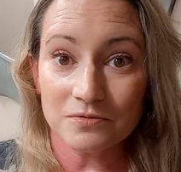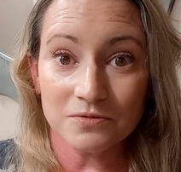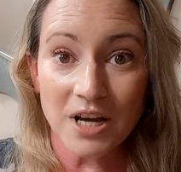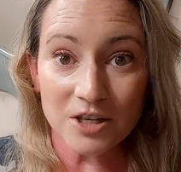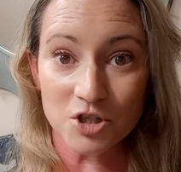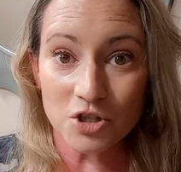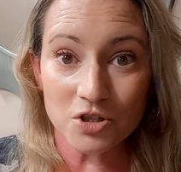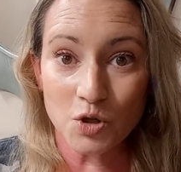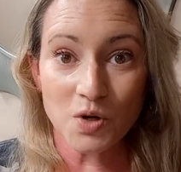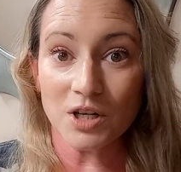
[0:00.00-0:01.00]
texture
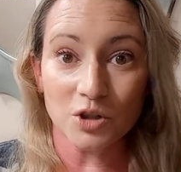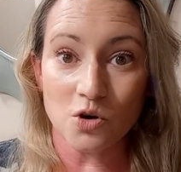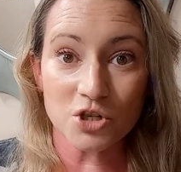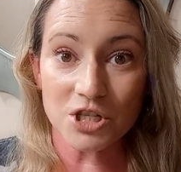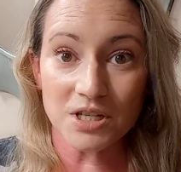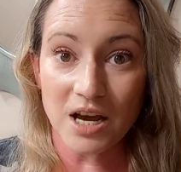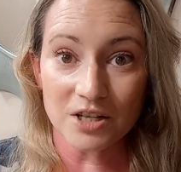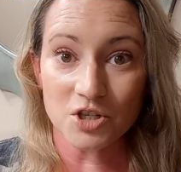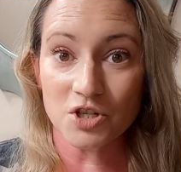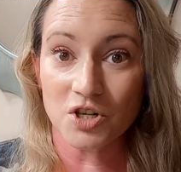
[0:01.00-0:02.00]
to it, a lotion
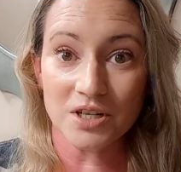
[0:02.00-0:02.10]
texture.